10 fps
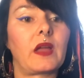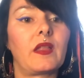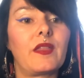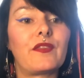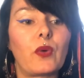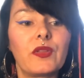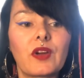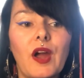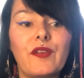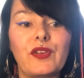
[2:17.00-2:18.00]
The fourth
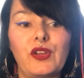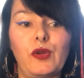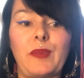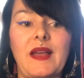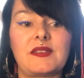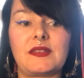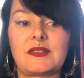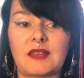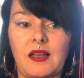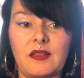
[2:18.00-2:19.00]
card for you, Pisces
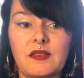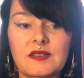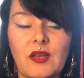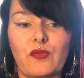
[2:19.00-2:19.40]
Suns,